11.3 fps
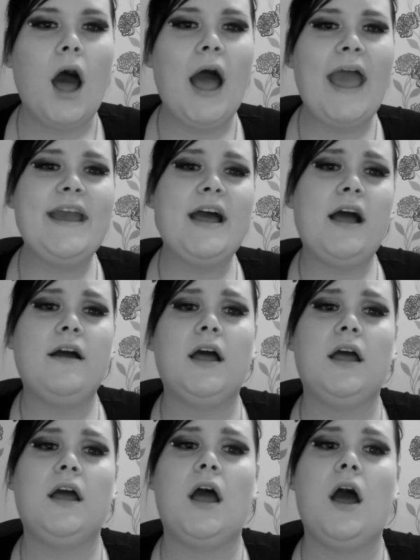I
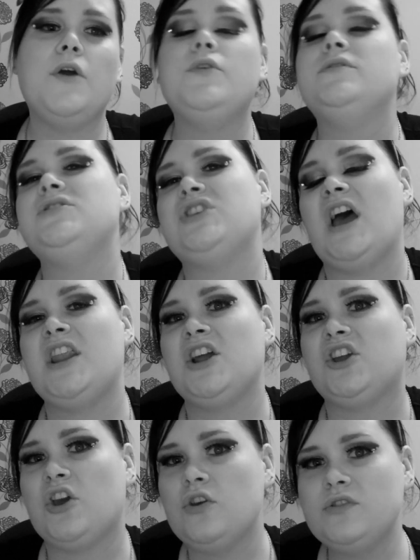owned an
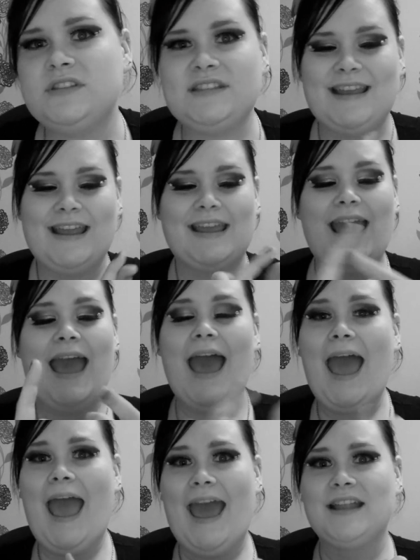acoustic
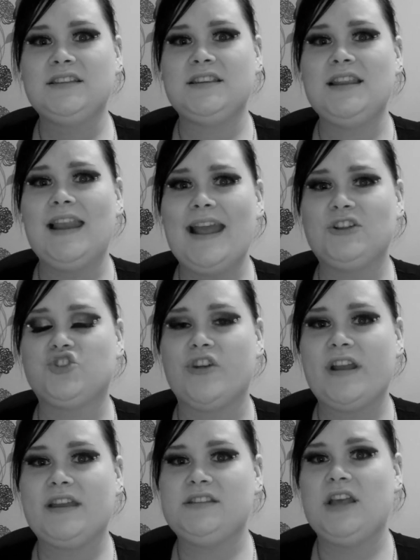and an
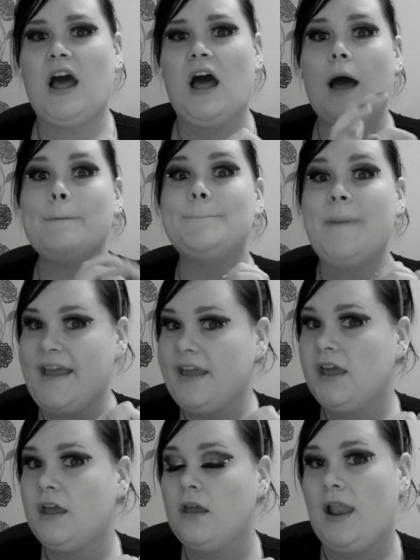electric guitar, a
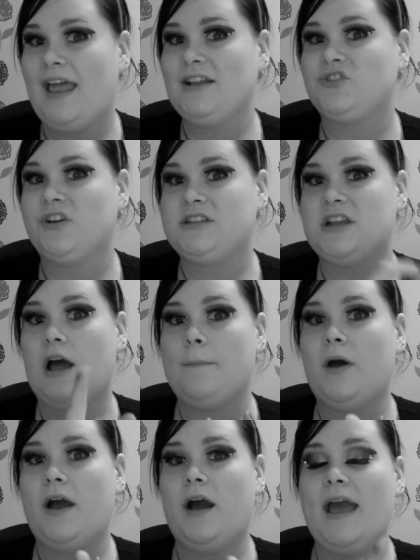pink electric guitar,
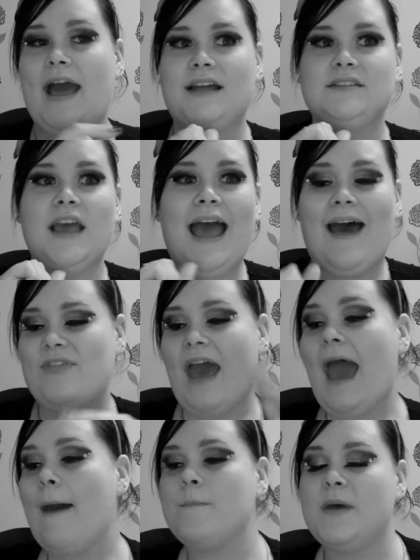might I add. Had the
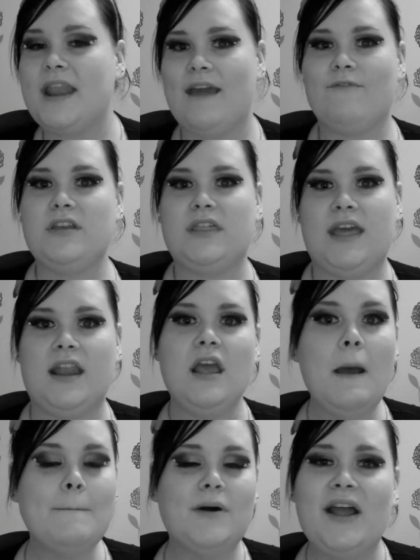amp and everything,
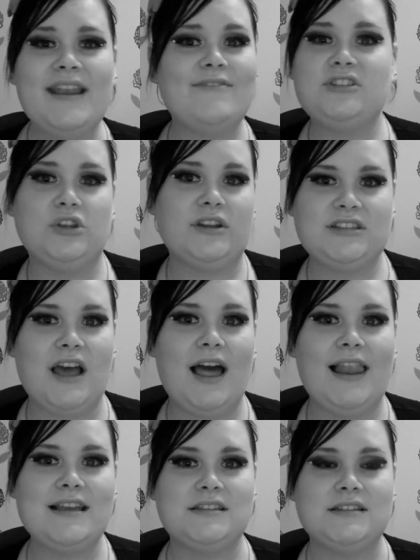but I never took
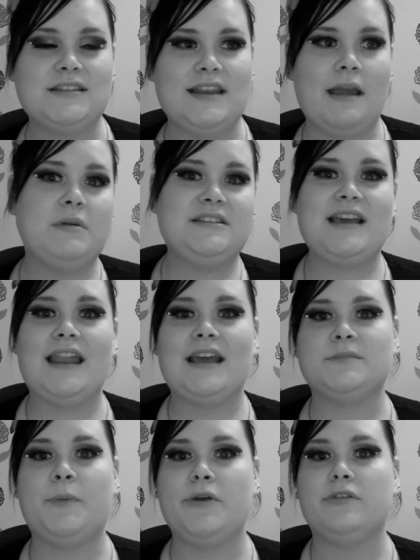guitar lessons and now my dad
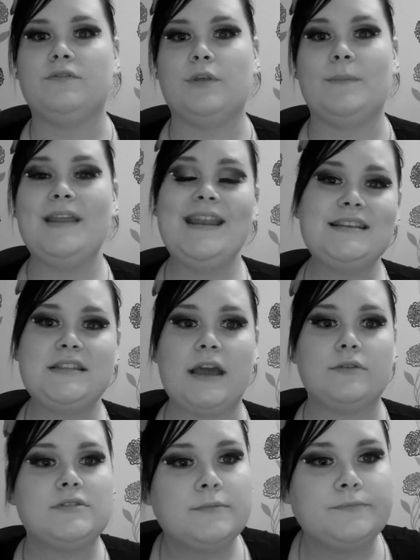has both of them in his
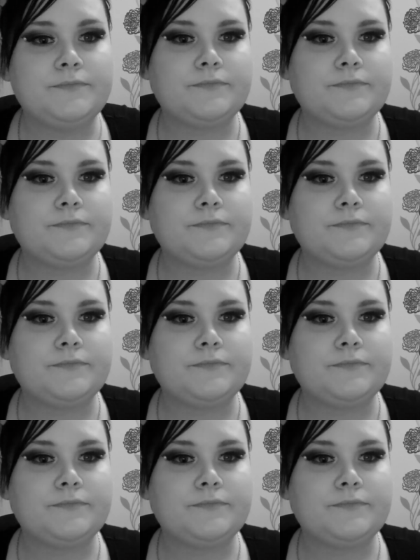house.